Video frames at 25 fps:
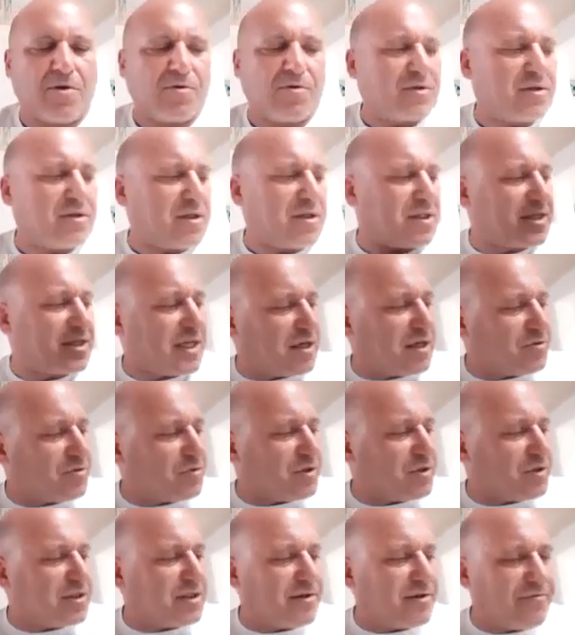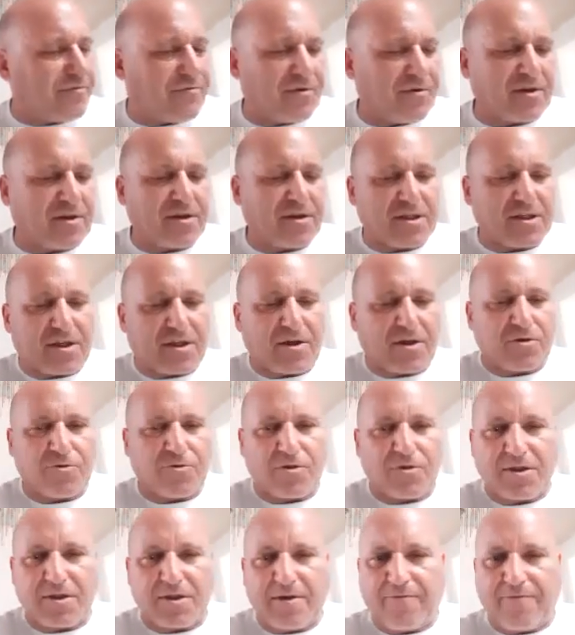this country is different. This country
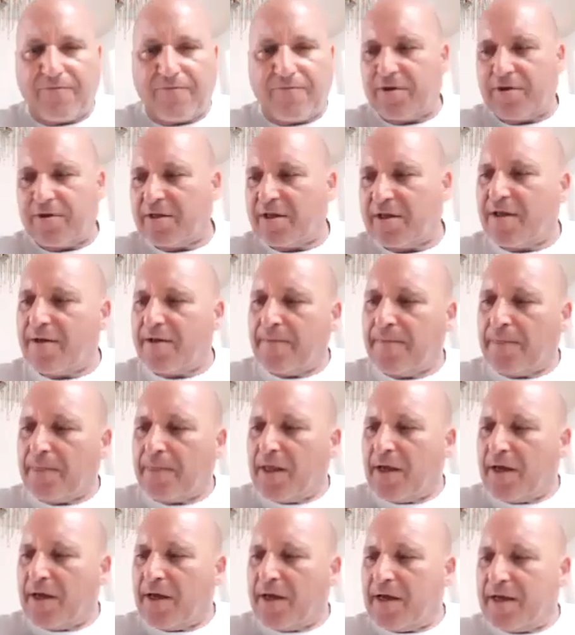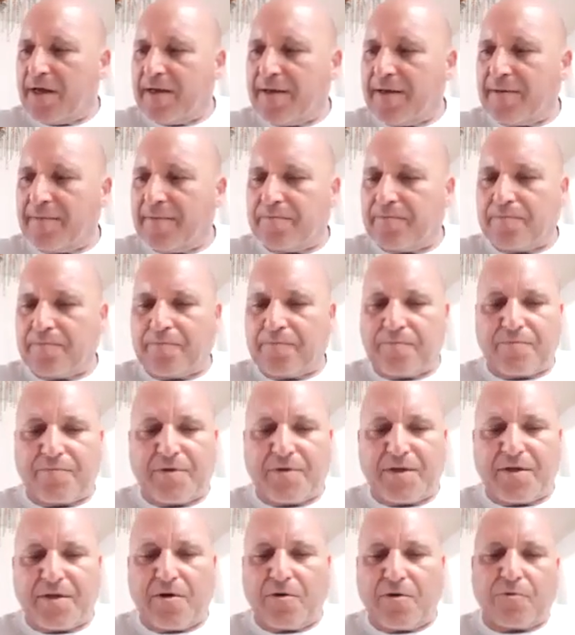is different.
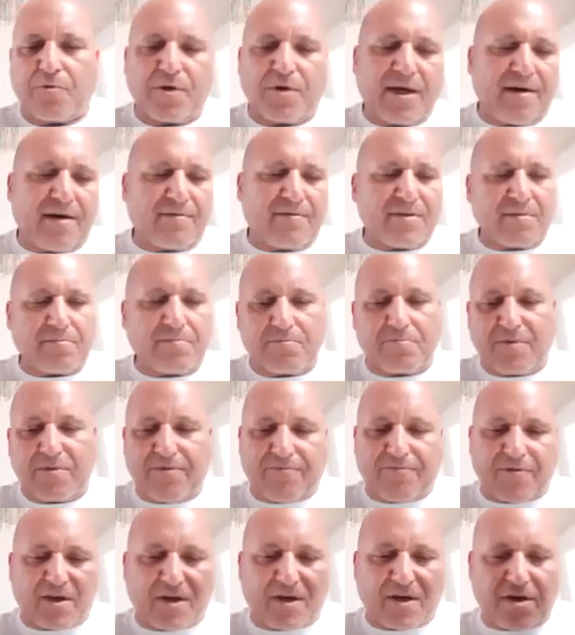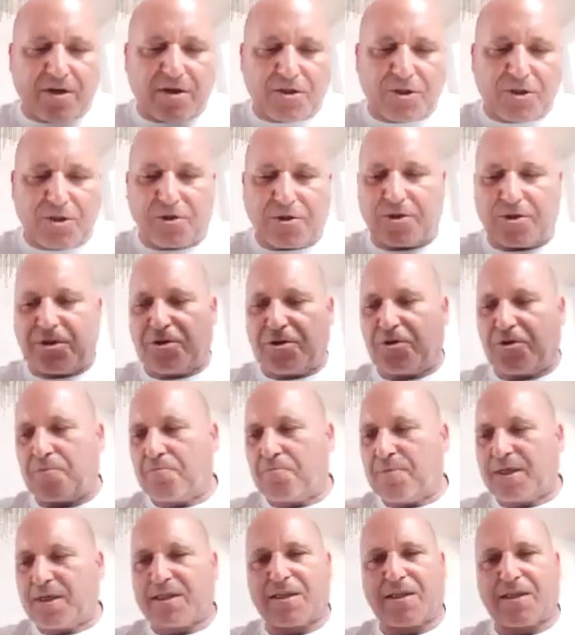We have different cultures, so you
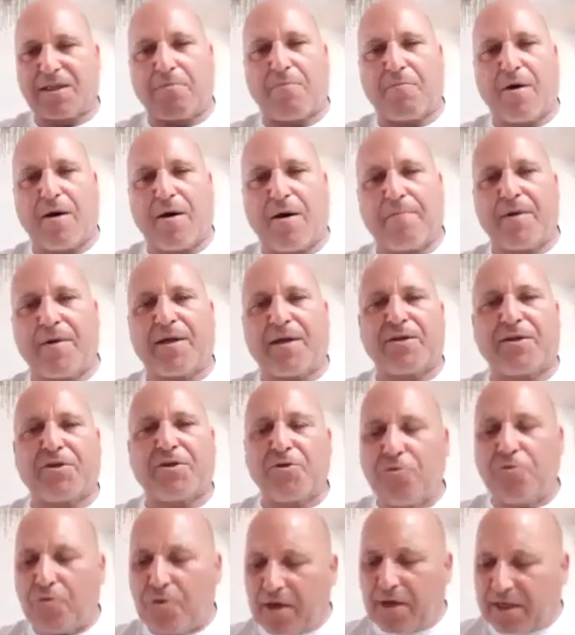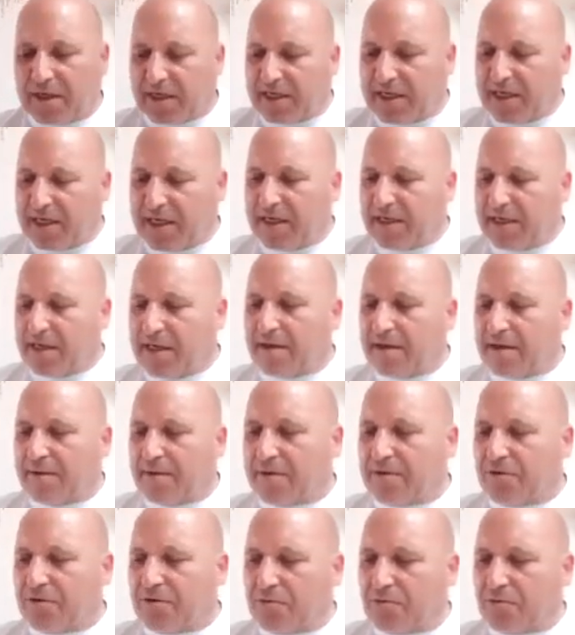mix them up and you get
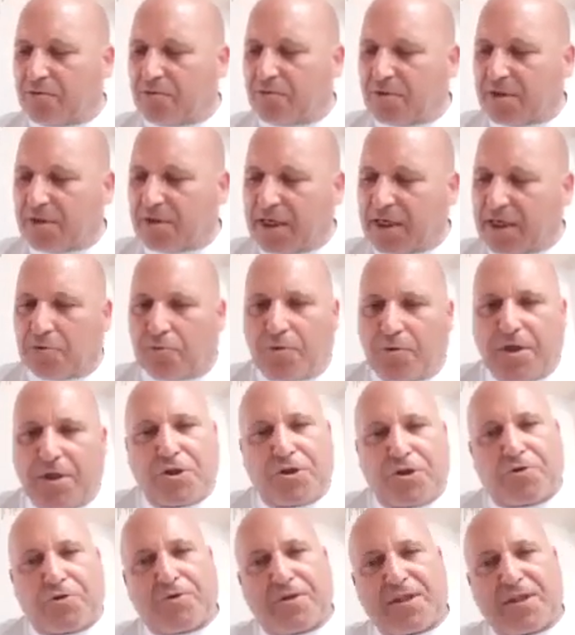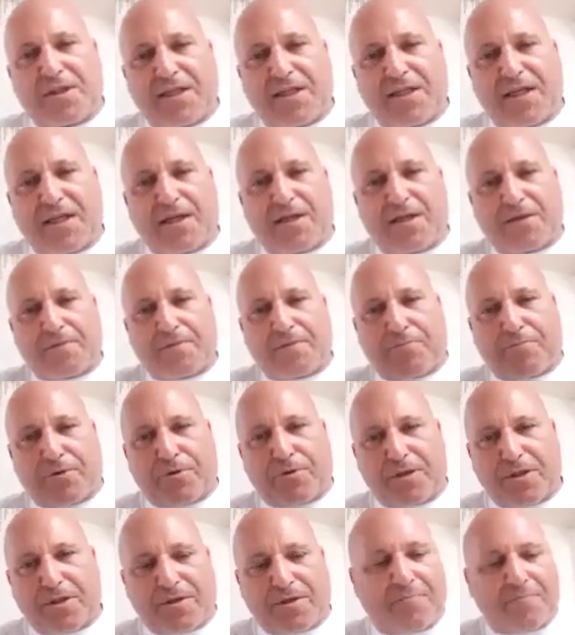richer inside as a
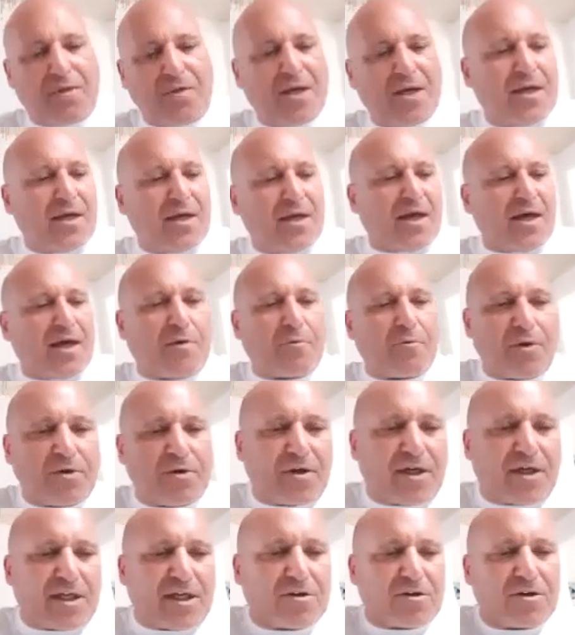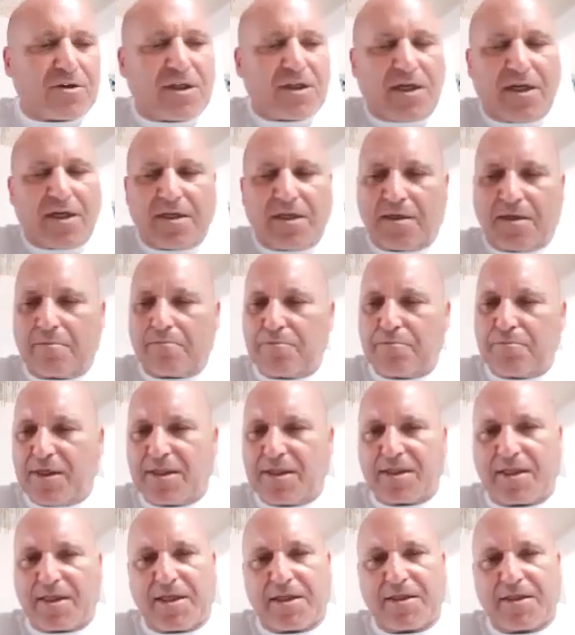person. And when you get to dealing in
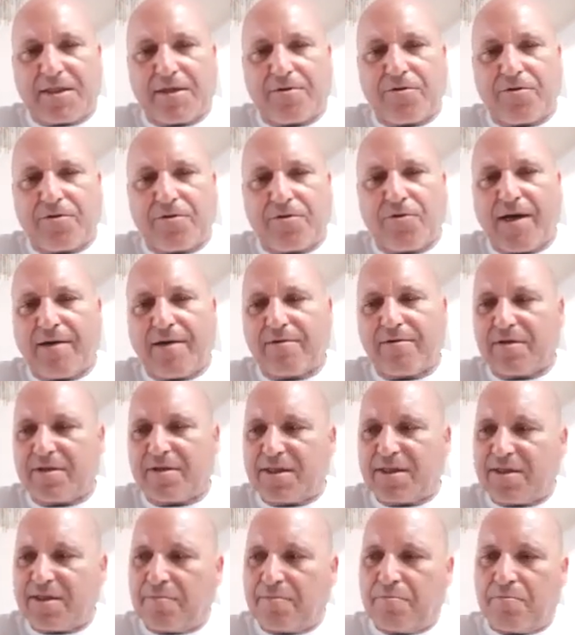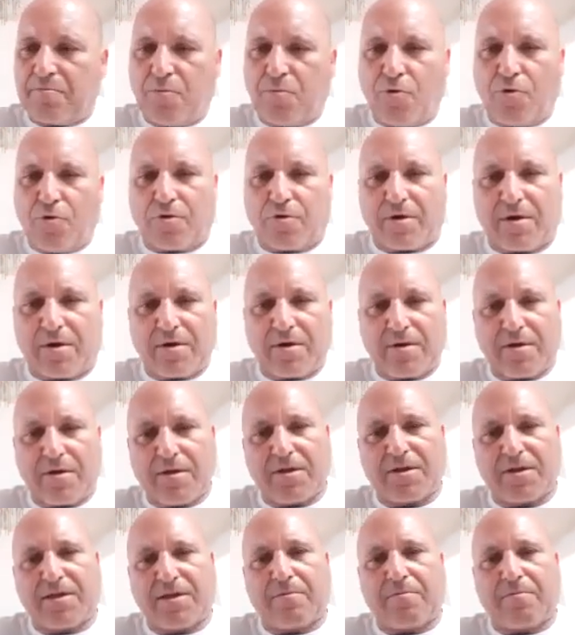business, you have some more
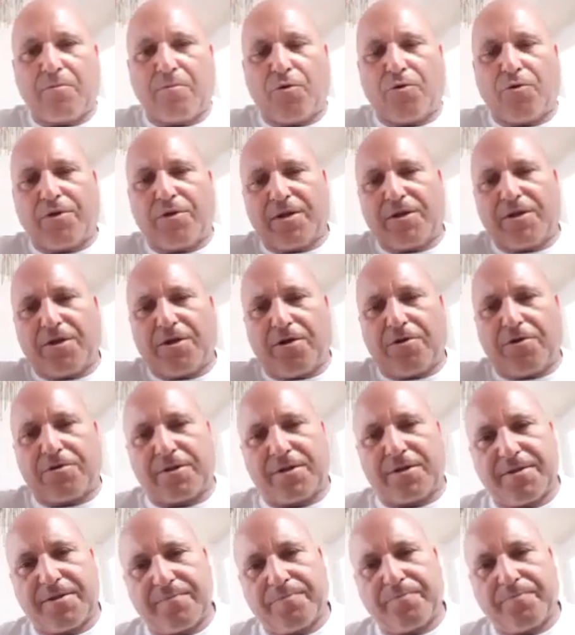than the others,